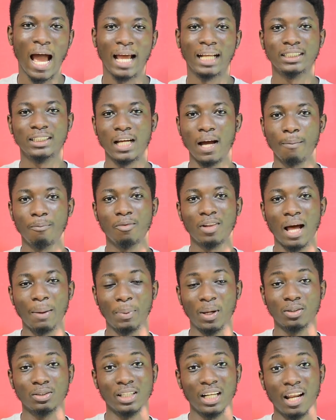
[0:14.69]
and
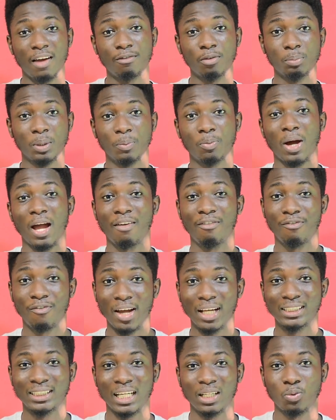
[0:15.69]
about 11 people are
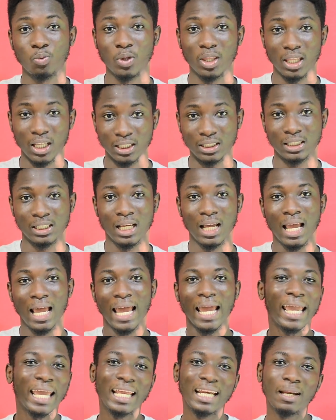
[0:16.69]
infected with it
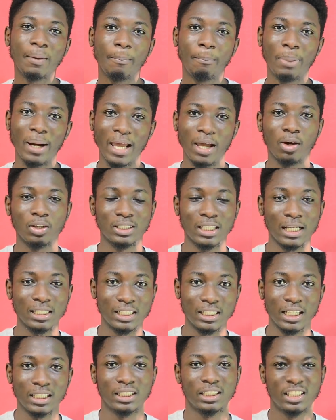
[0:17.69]
in Biafra
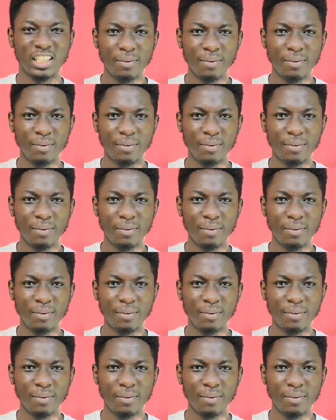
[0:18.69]
state.